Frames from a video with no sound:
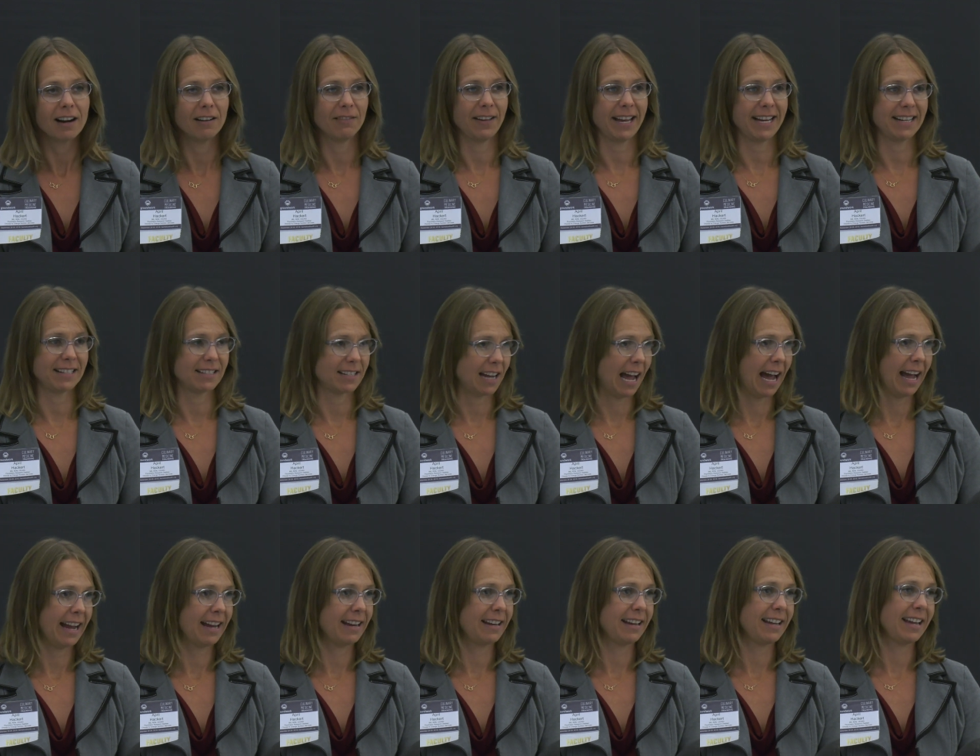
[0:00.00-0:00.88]
of
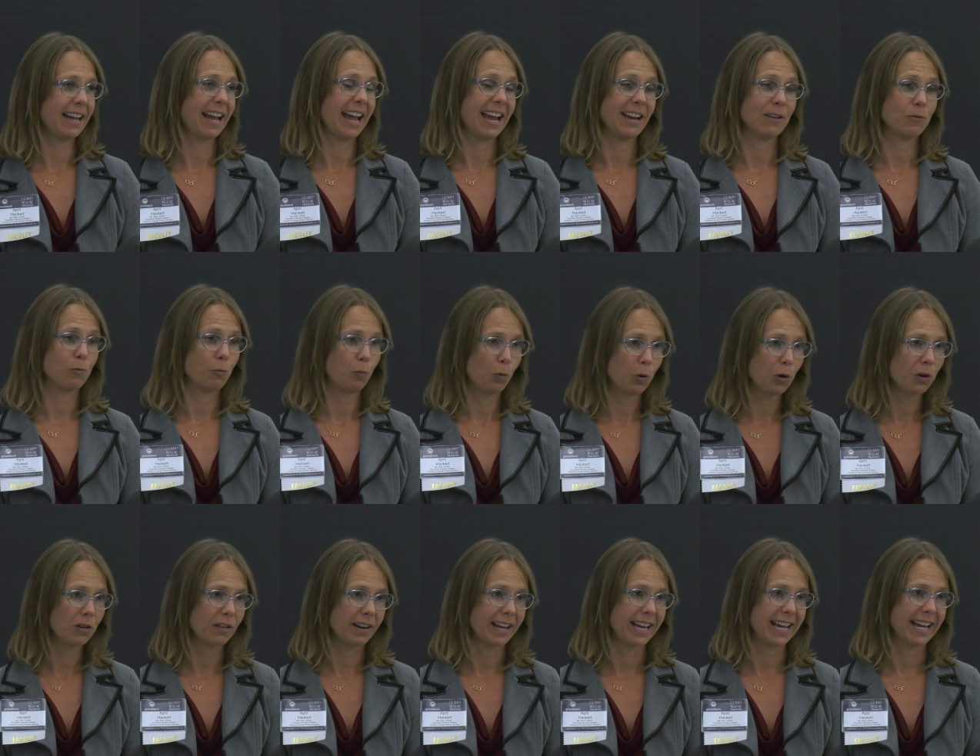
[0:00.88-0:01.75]
anxiety and
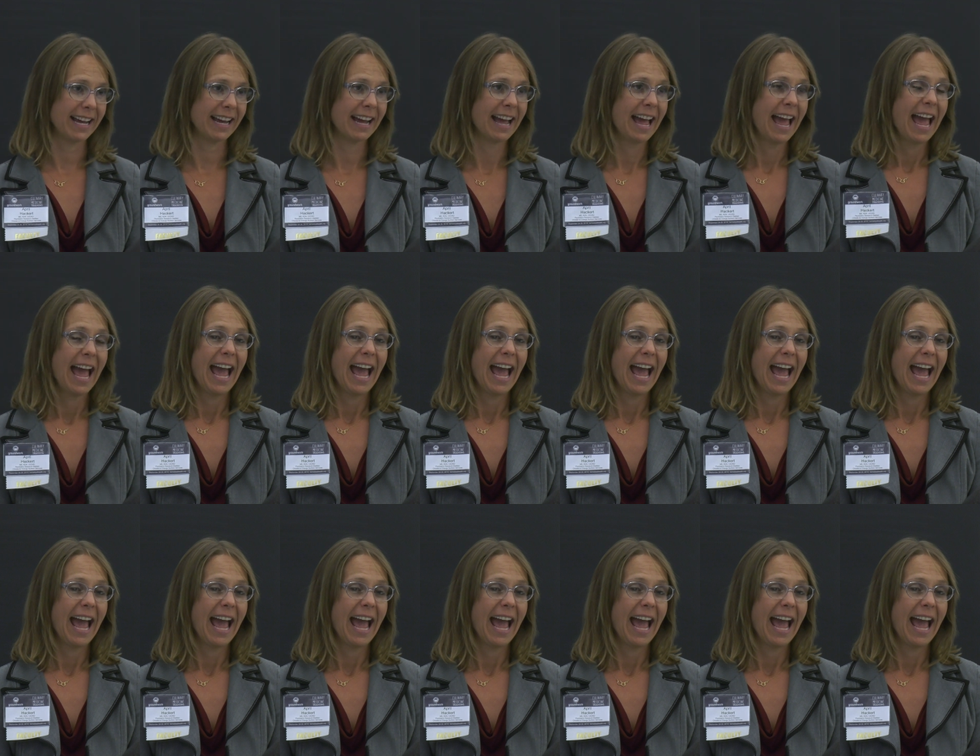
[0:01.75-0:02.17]
worry.